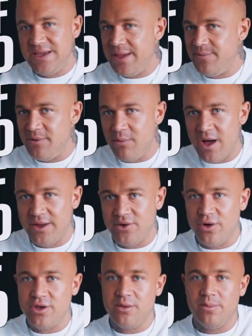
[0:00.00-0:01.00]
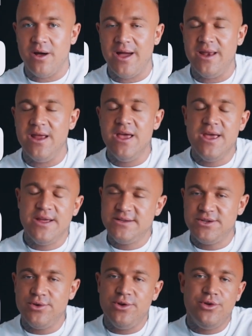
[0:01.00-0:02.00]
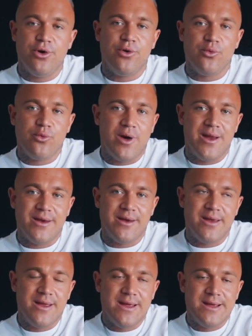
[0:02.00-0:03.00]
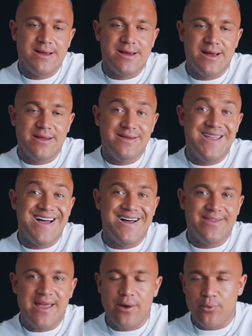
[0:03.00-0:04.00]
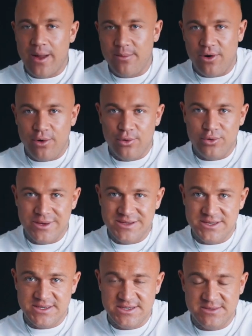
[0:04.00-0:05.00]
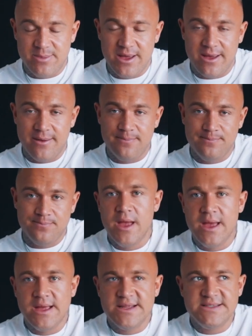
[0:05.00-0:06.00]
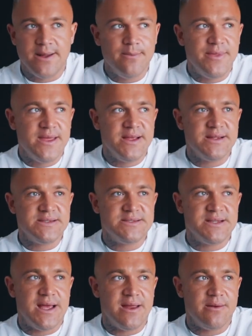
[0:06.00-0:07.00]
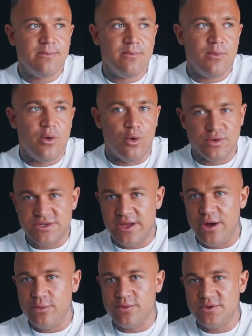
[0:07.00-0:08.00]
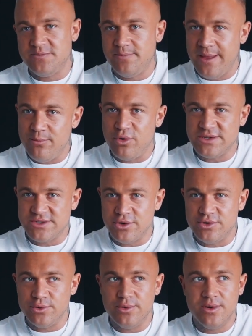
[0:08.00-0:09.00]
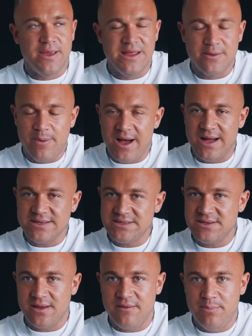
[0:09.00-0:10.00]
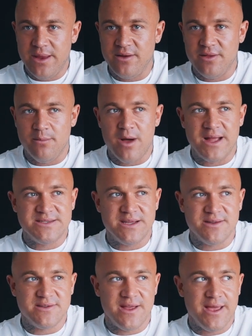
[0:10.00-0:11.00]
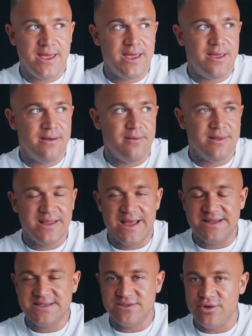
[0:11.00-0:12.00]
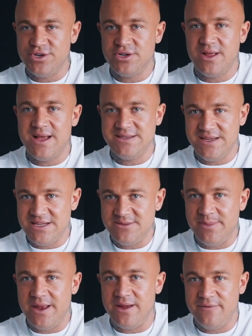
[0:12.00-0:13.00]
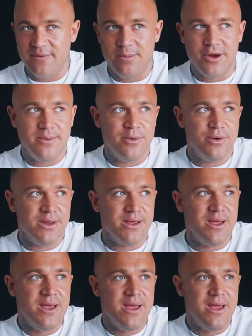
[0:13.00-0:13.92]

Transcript: keep your mind occupied, so you don't run down that rabbit hole into despair. Some things that also helped was being more social. In the past, I've been on the mindset of like, less socializing is better for bodybuilding.